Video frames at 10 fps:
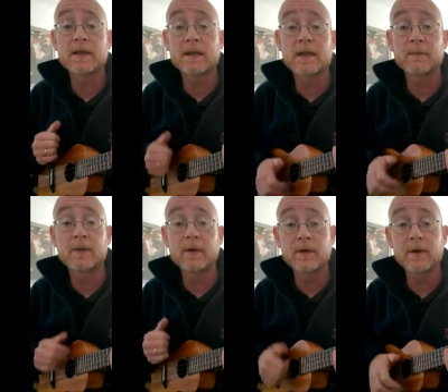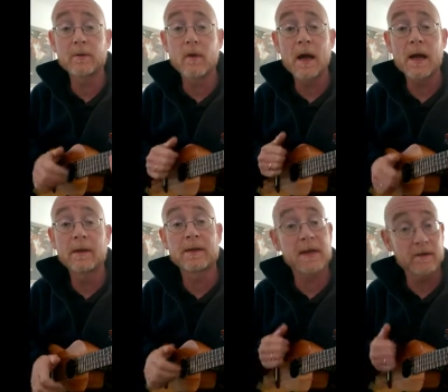a sip of the
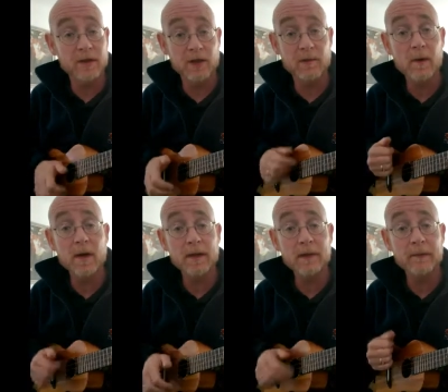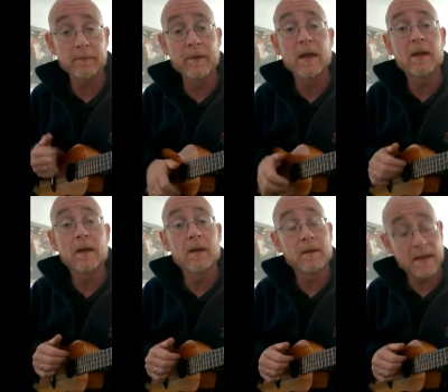wine, down to the G minor,
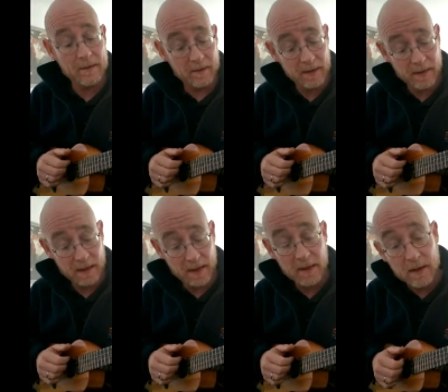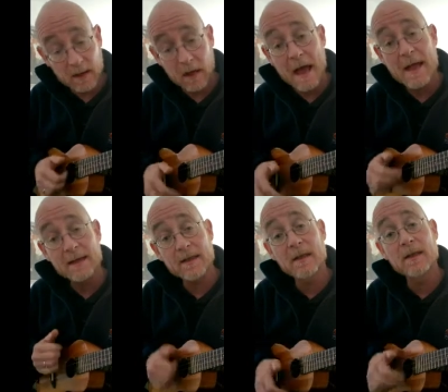down to the C. The glass
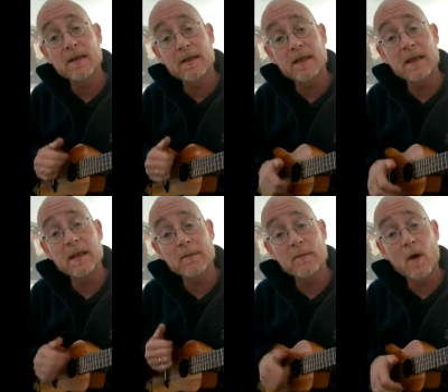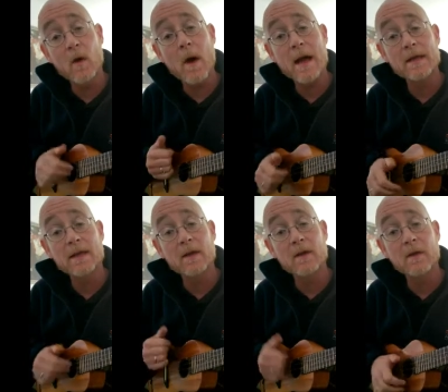doesn't seem quite
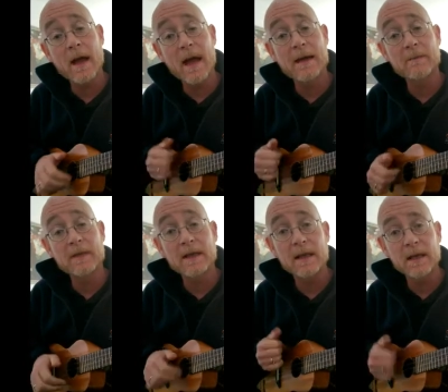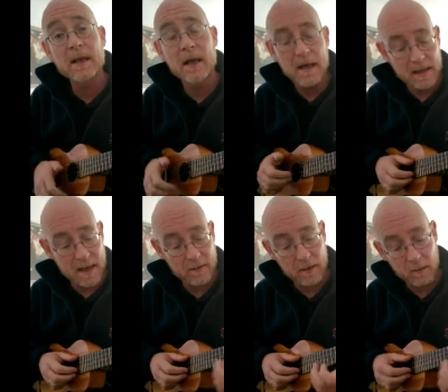so empty.
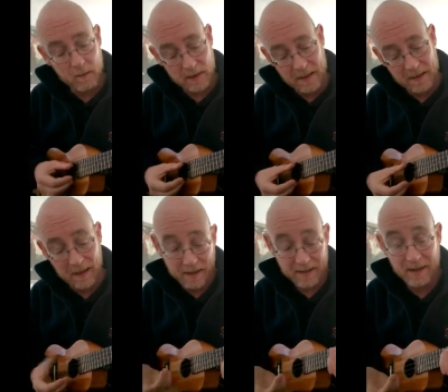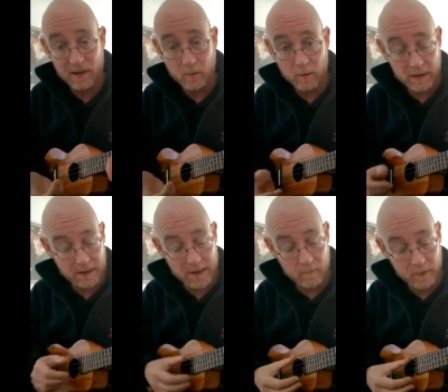Now you tend, I tend to walk this
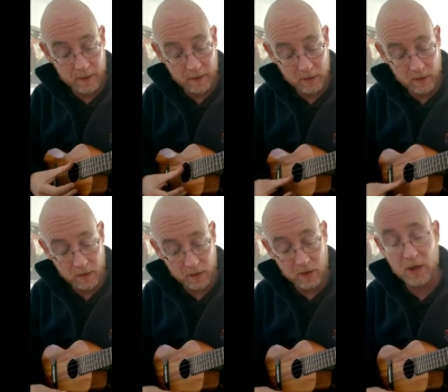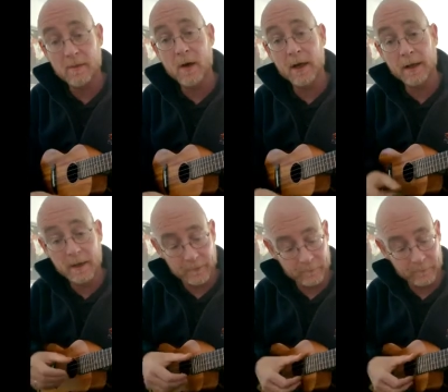down with a G minor